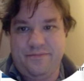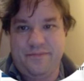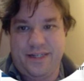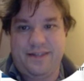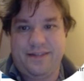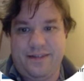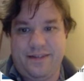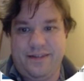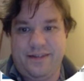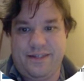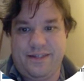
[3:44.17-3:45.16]
but
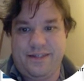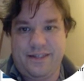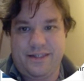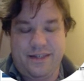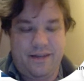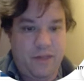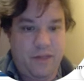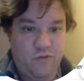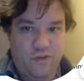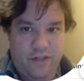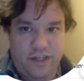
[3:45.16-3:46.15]
it's a
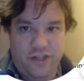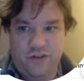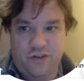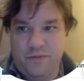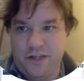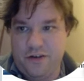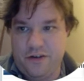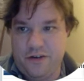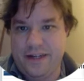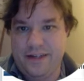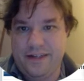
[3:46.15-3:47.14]
maneuver that should be in your
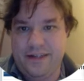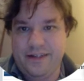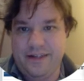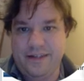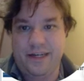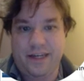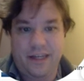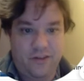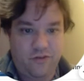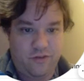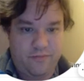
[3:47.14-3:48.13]
mind,
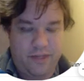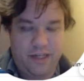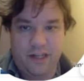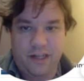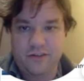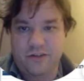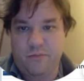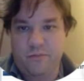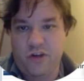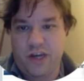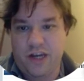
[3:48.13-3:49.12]
ducking to maintain
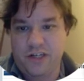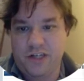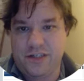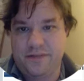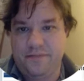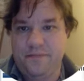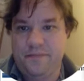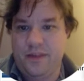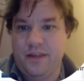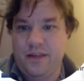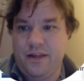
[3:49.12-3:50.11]
communications.
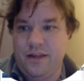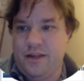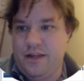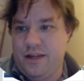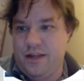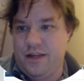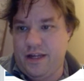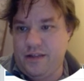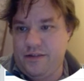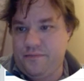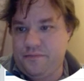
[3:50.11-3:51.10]

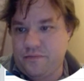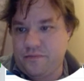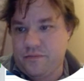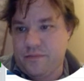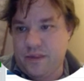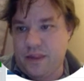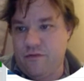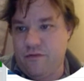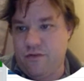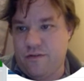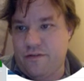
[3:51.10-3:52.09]
And
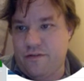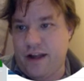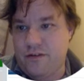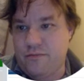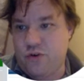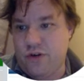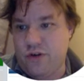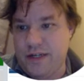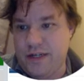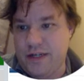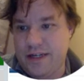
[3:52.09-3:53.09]
for our final
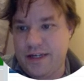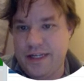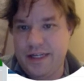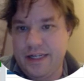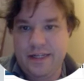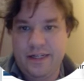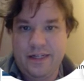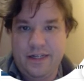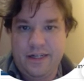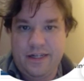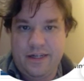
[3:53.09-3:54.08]
board,
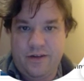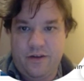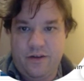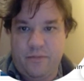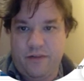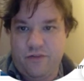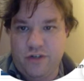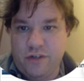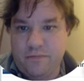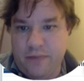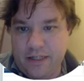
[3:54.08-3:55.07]
we're playing 4
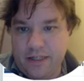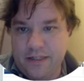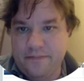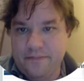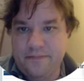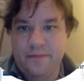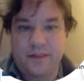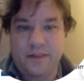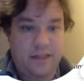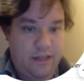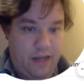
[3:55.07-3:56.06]
spades,
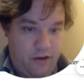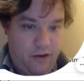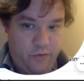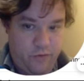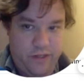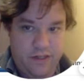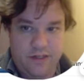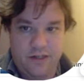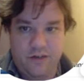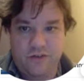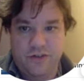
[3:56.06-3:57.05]
counting
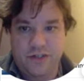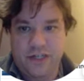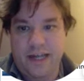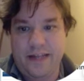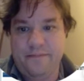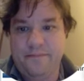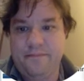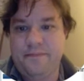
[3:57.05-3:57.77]
winners and losers again.